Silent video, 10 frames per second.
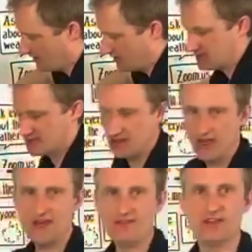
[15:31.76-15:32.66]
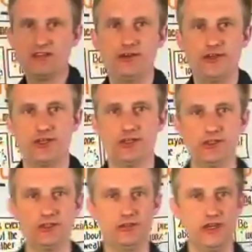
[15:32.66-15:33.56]
is having a
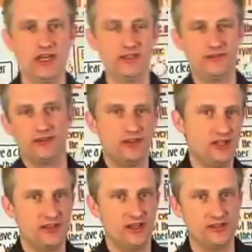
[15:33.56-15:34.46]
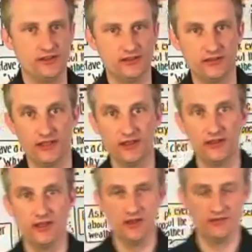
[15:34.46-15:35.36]
visual and a facilitator. Yeah,
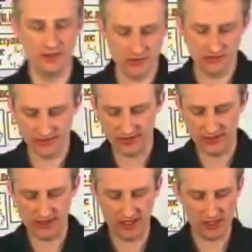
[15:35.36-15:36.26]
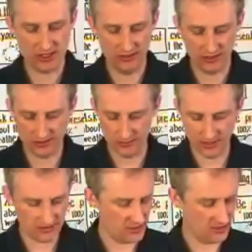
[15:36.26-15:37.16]
visual facilitation, and this
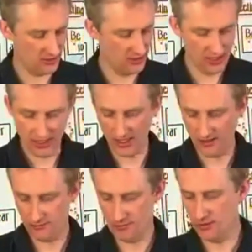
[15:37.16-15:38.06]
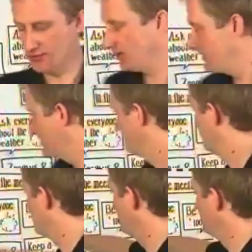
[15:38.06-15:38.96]
means here I have prepared
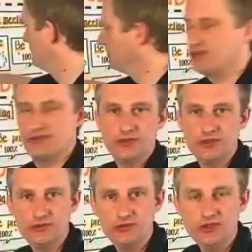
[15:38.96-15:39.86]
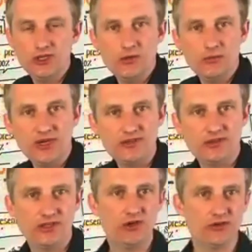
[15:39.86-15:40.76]
visual notes for you, but you
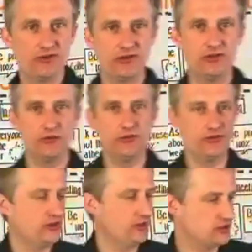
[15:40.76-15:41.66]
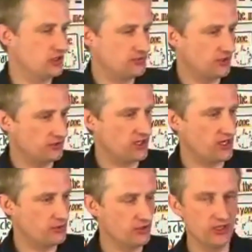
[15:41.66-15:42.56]
can also use a top-down
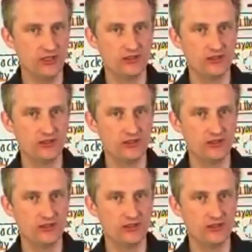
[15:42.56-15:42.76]
camera